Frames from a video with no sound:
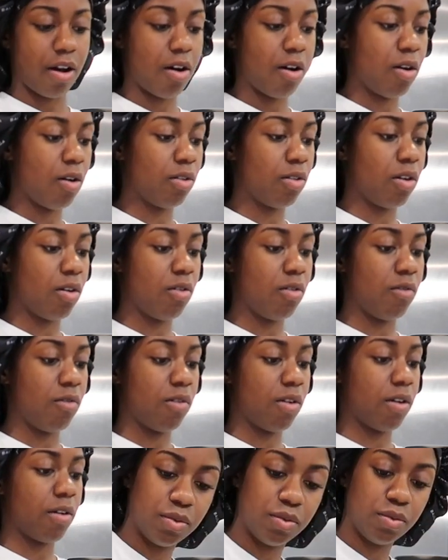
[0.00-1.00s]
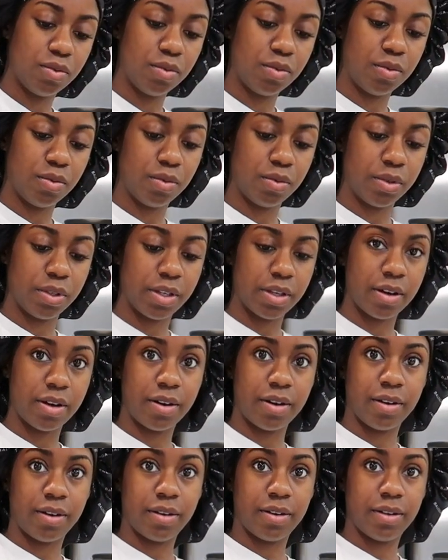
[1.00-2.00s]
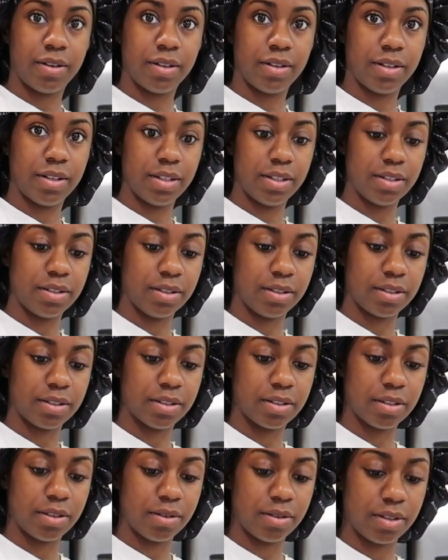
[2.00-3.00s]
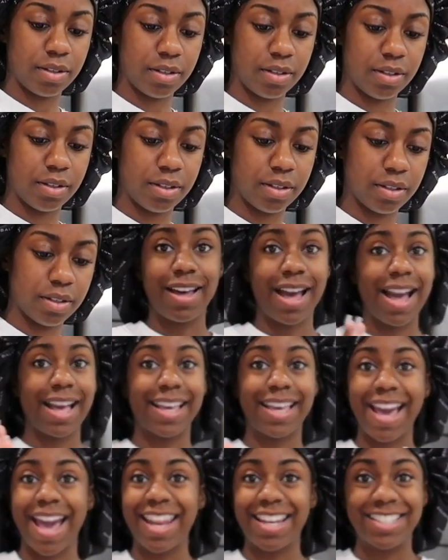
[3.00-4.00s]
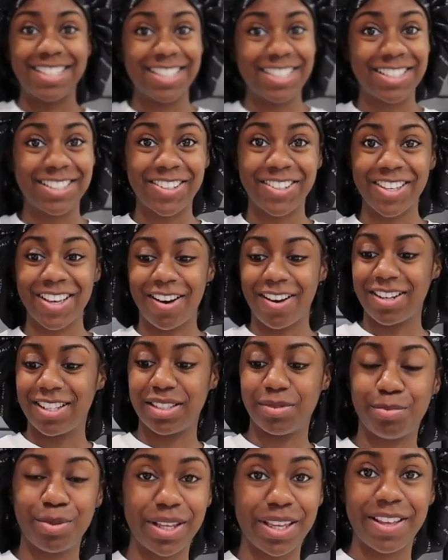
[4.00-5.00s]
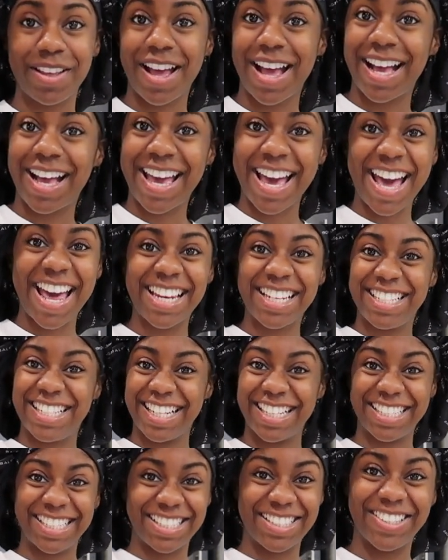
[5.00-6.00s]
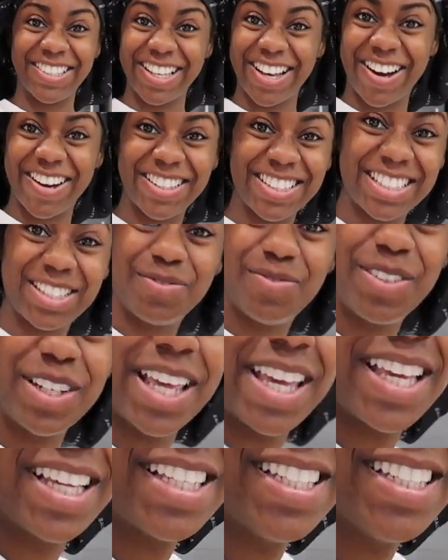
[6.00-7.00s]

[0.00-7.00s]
all over. Ooh, y'all, this looks so good. I gotta just show y'all this plate. I gotta just show y'all this plate.